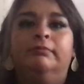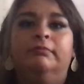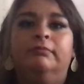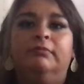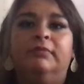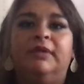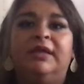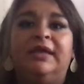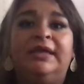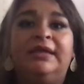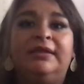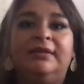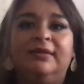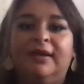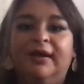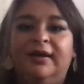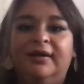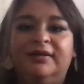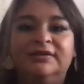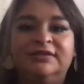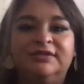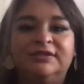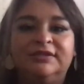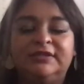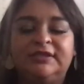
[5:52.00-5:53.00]
it
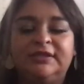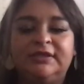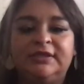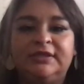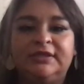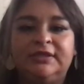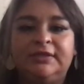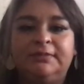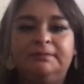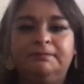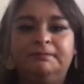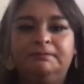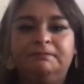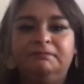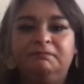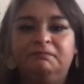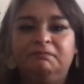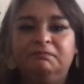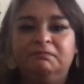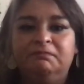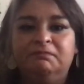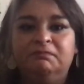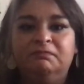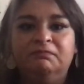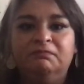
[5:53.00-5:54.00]
lasted
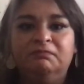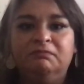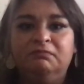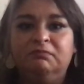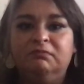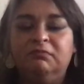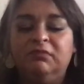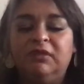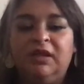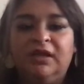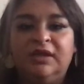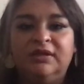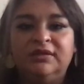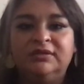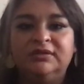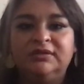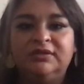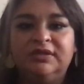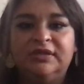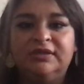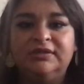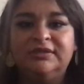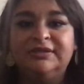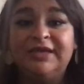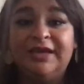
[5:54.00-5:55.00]
less
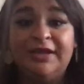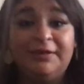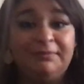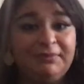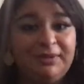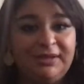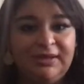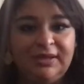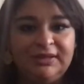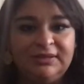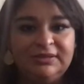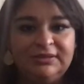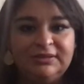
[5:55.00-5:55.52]
than 10 minutes.